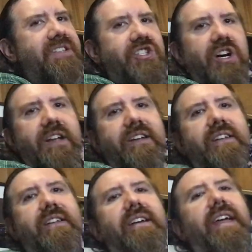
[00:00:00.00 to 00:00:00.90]

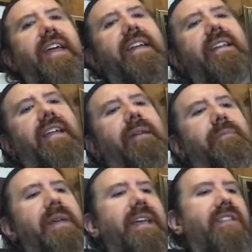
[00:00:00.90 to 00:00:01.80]
done a
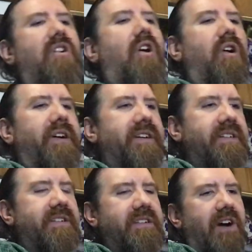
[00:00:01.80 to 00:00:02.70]
big long
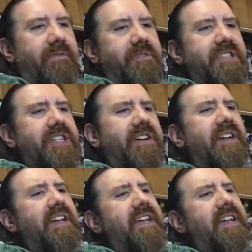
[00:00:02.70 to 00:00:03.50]
conference here.